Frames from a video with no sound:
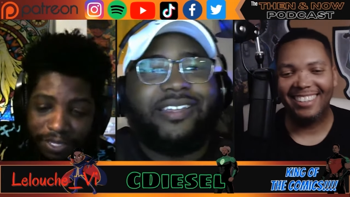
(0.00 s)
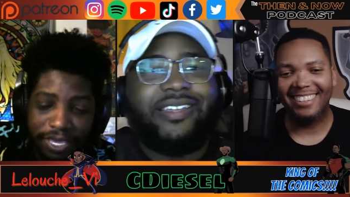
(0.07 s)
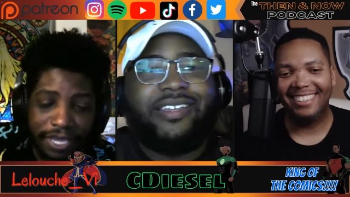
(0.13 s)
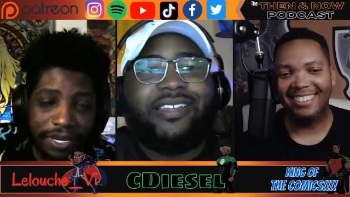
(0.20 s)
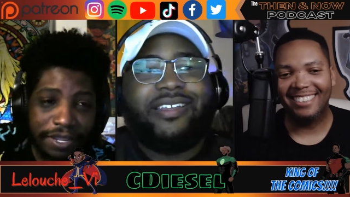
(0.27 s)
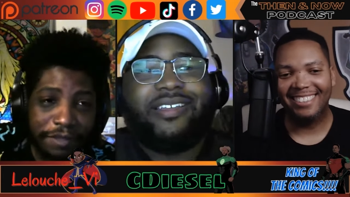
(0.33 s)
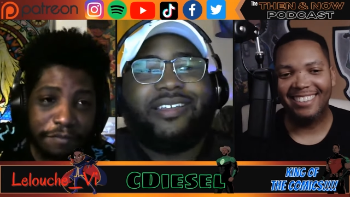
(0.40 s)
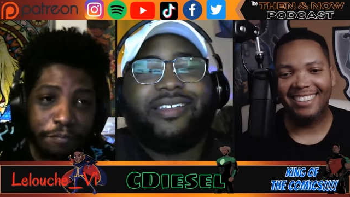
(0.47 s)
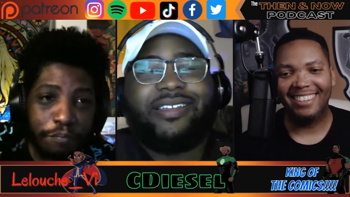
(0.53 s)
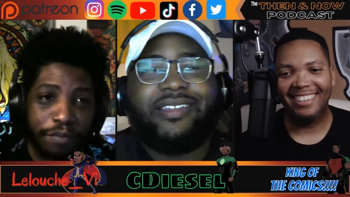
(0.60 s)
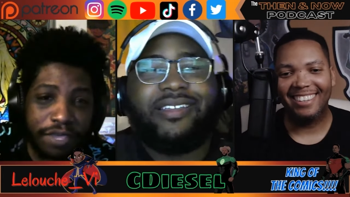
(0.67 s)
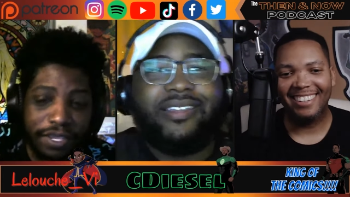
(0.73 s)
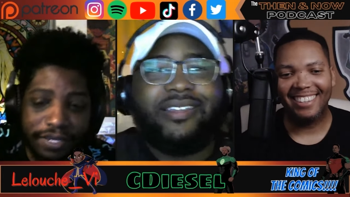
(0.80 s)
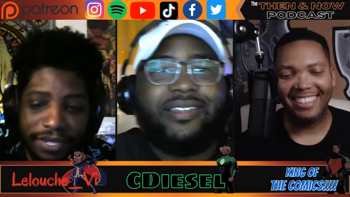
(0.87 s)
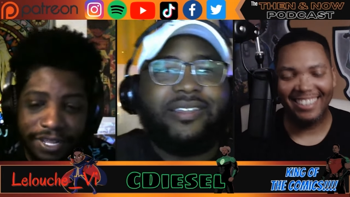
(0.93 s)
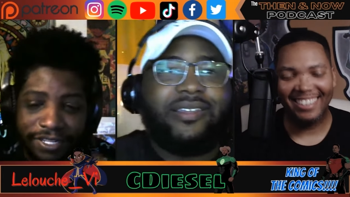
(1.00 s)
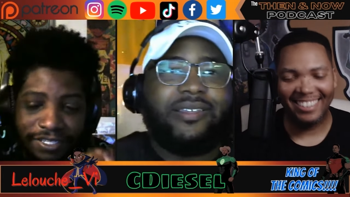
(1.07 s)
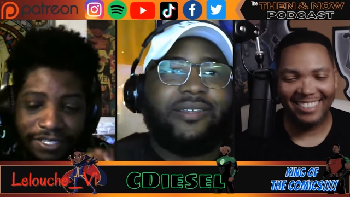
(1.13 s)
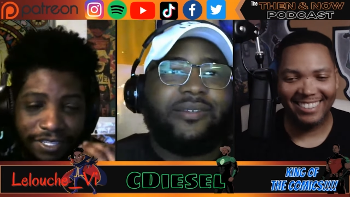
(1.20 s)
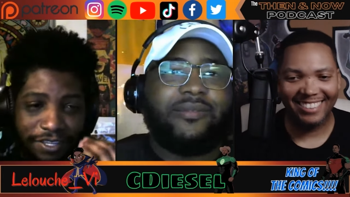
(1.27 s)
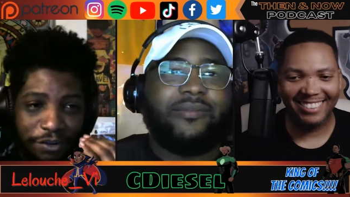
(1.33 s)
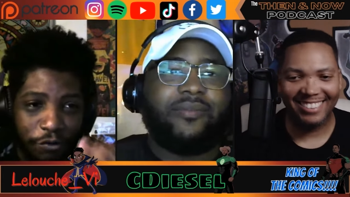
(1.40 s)
Speaker 1: getting beat into
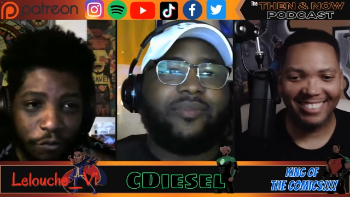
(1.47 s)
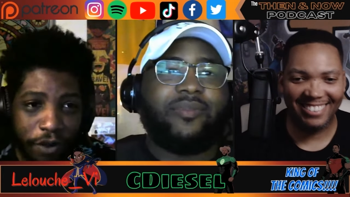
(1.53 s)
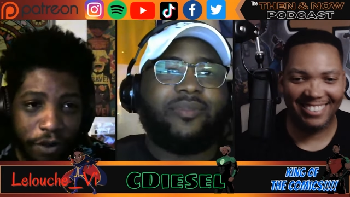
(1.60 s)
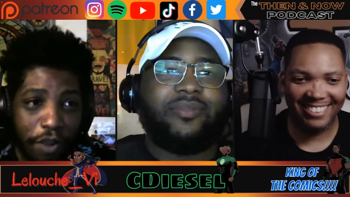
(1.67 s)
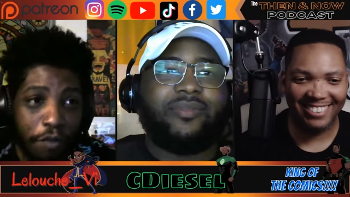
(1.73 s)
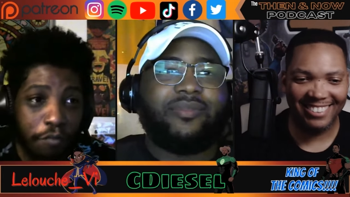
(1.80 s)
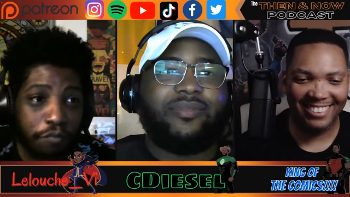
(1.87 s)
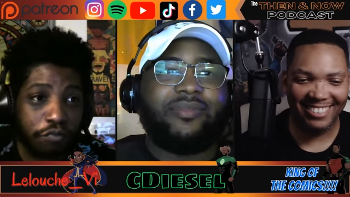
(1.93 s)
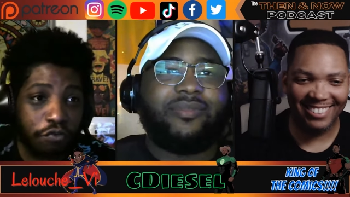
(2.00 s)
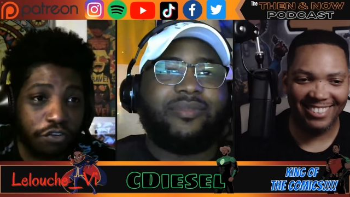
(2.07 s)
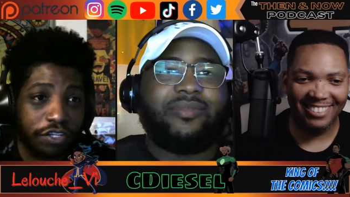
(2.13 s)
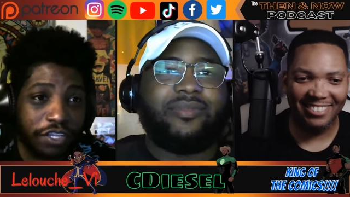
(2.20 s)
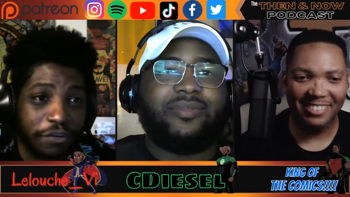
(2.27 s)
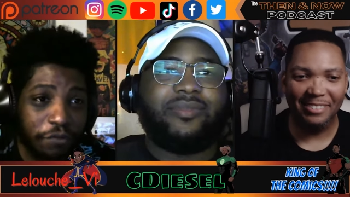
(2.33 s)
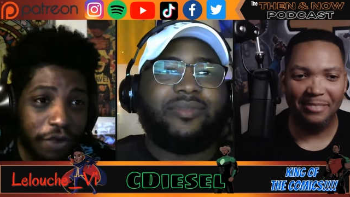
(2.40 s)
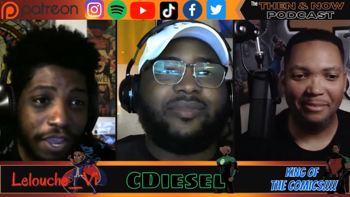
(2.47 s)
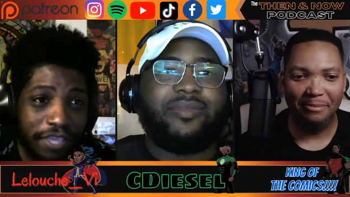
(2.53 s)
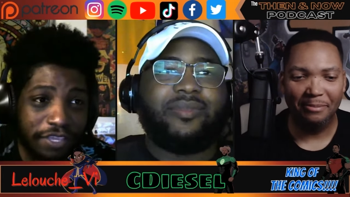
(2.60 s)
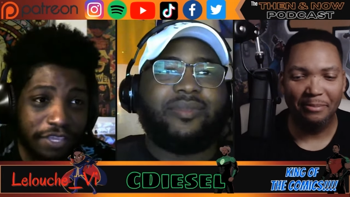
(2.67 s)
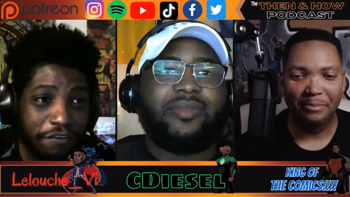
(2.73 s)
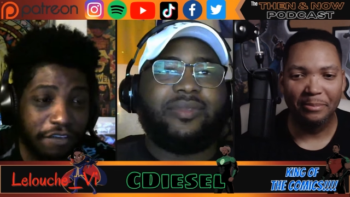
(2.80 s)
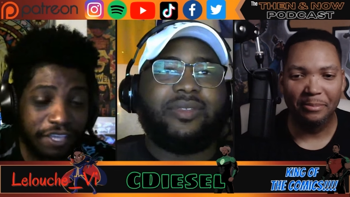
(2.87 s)
the ground brutally, right?
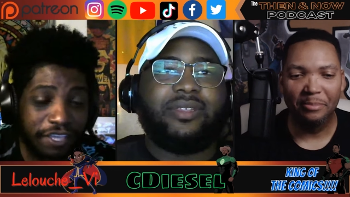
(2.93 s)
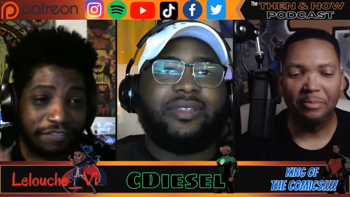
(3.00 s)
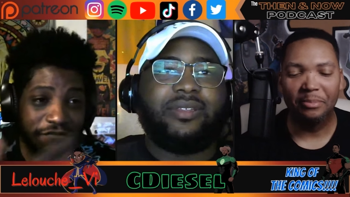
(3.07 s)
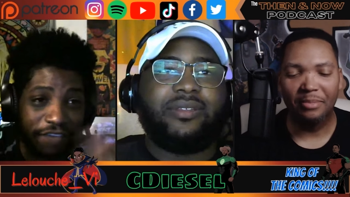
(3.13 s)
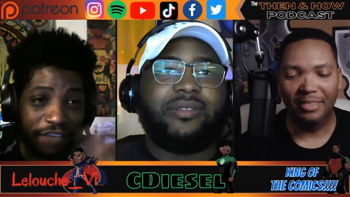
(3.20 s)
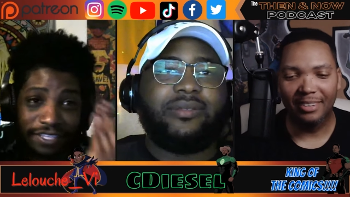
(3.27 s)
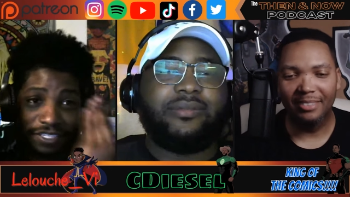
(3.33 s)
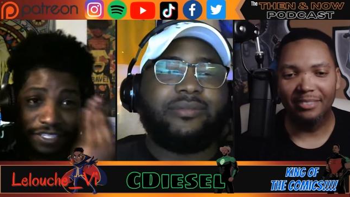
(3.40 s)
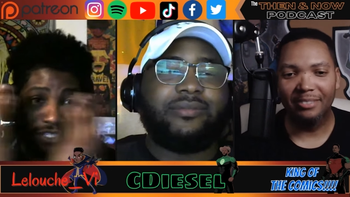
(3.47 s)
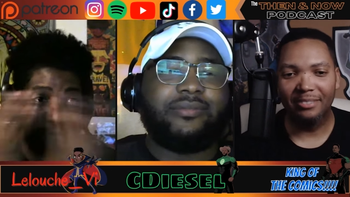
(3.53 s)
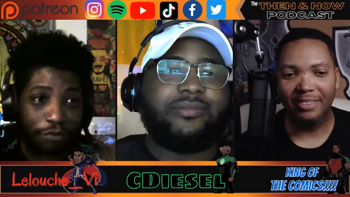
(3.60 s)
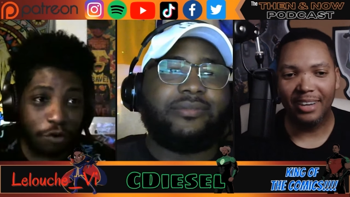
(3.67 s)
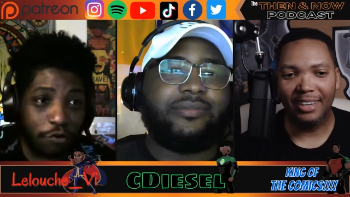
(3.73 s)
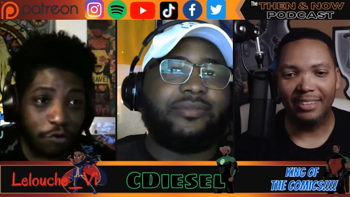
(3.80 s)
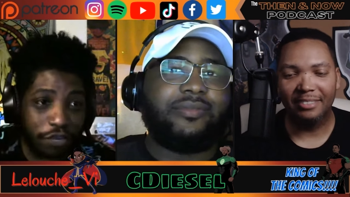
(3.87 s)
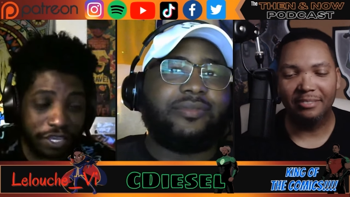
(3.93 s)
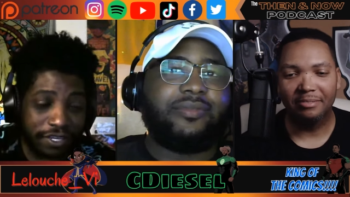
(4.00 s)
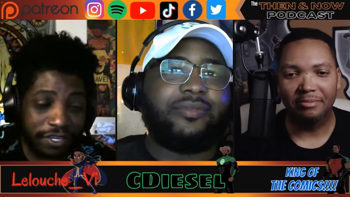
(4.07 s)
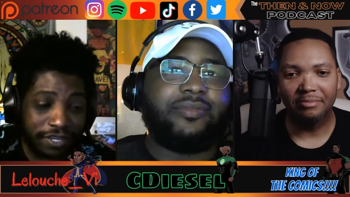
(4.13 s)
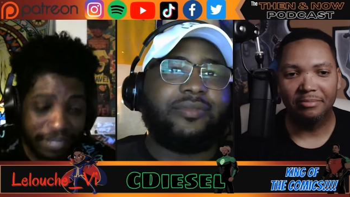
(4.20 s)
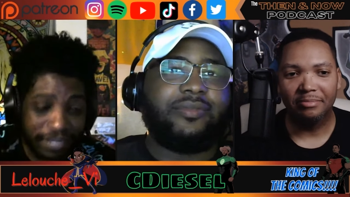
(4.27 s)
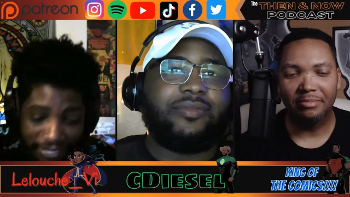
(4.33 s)
Your his face is broken.
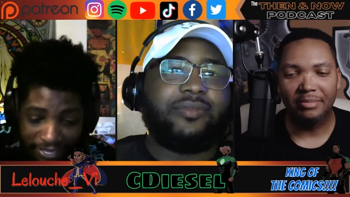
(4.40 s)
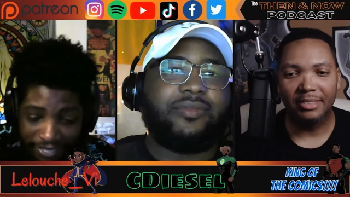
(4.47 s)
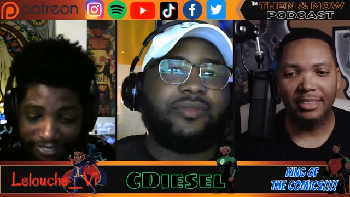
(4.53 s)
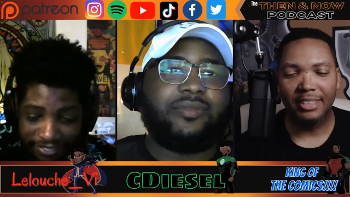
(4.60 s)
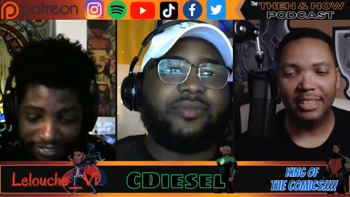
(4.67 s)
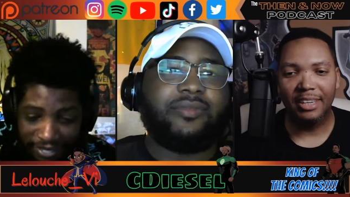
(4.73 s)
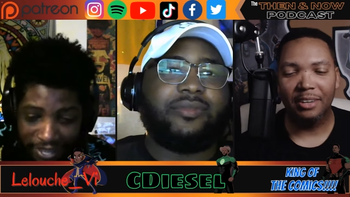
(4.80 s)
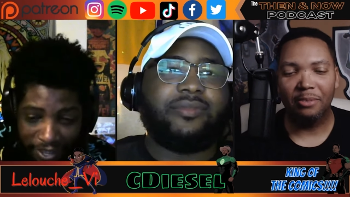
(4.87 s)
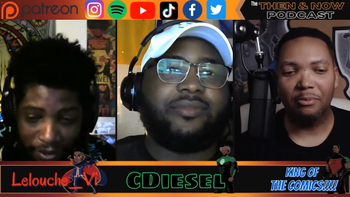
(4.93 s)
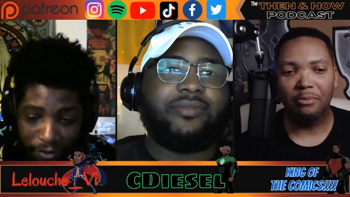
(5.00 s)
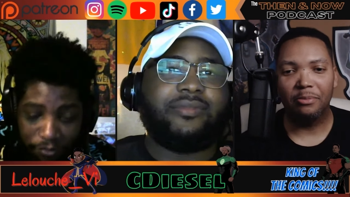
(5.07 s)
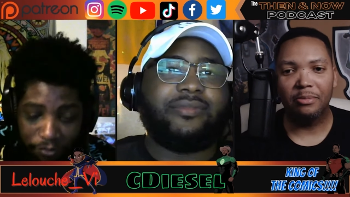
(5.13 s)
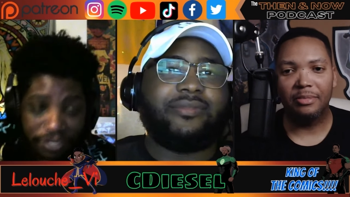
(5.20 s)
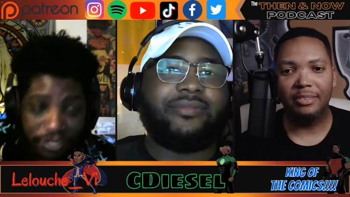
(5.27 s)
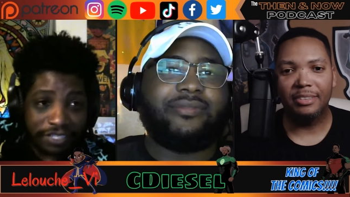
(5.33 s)
He's down.